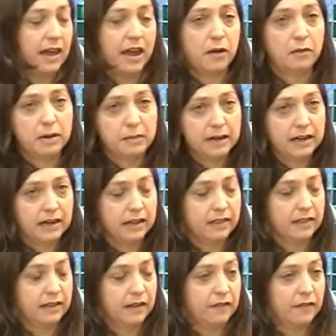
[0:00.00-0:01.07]
And we meet
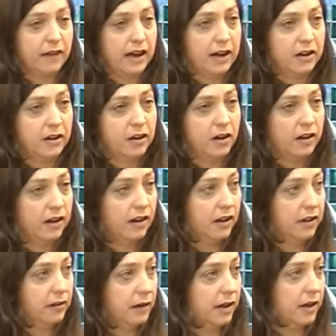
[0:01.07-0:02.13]
at the fire
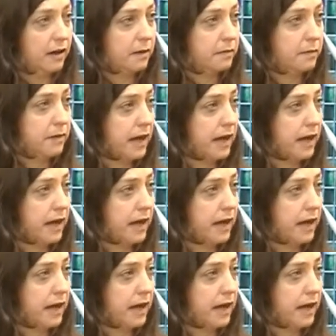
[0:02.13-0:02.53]
hall um,